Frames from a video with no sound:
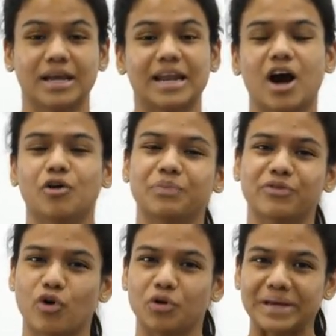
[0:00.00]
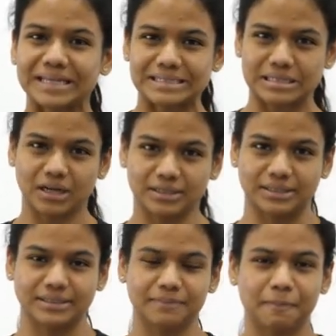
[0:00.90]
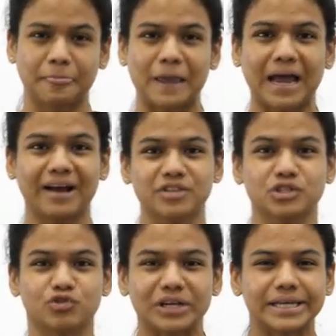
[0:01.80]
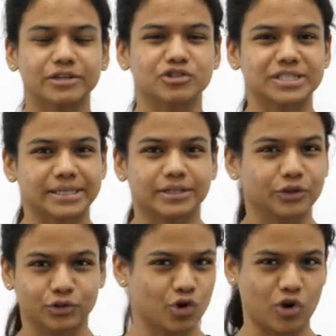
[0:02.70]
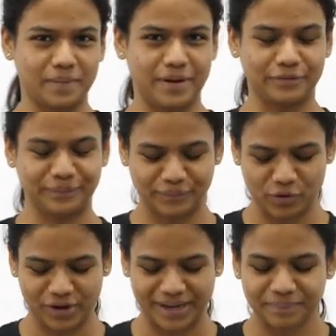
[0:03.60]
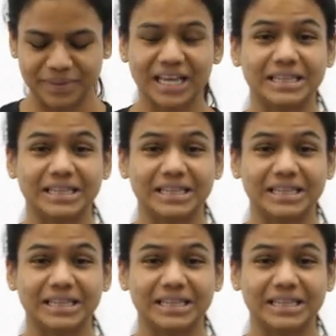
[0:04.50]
Now before we get started, I have this really interesting thing to talk about, okay?